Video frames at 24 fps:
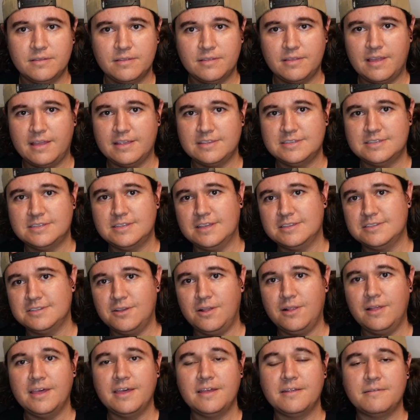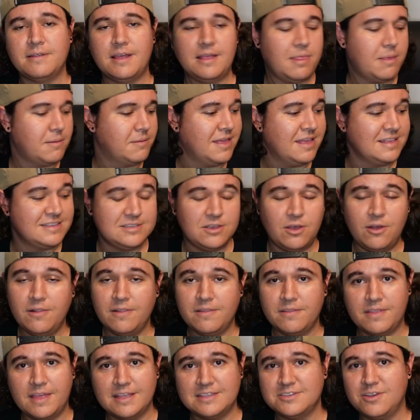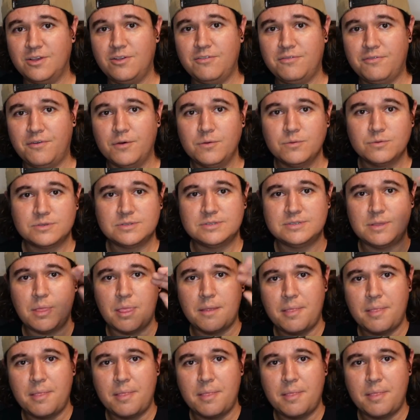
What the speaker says: That's all it. That's all, folks.